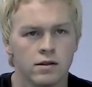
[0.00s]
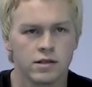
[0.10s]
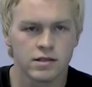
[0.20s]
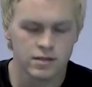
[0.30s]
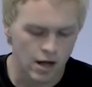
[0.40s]

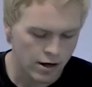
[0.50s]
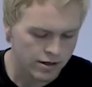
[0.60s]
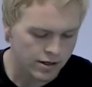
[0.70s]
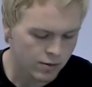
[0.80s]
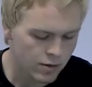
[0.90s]
To
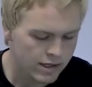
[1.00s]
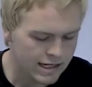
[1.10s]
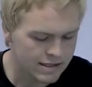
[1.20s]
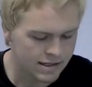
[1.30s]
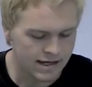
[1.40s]
start, you will
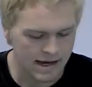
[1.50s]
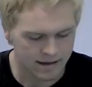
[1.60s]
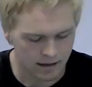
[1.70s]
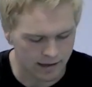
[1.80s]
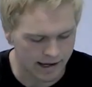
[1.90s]
need to
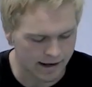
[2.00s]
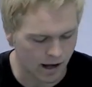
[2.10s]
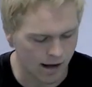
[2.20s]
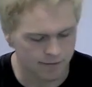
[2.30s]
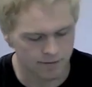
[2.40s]
take the lid
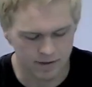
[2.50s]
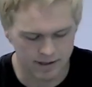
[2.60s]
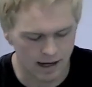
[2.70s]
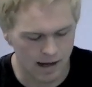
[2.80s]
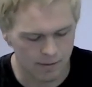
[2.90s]
off of the
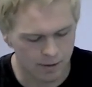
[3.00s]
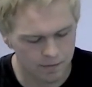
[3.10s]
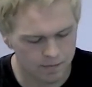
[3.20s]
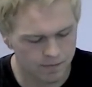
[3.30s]
timer.